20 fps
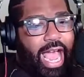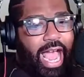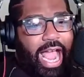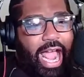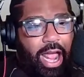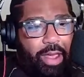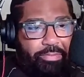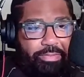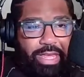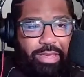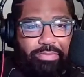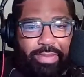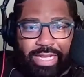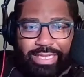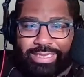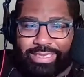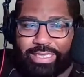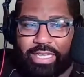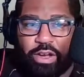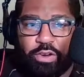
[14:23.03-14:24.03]

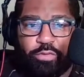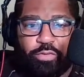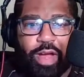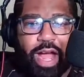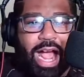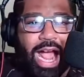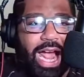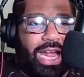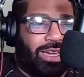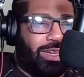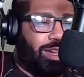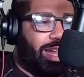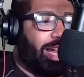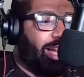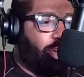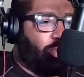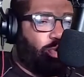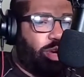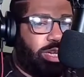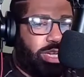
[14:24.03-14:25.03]
I
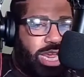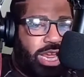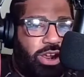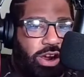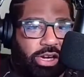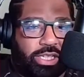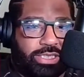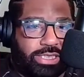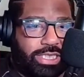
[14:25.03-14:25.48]
like when they are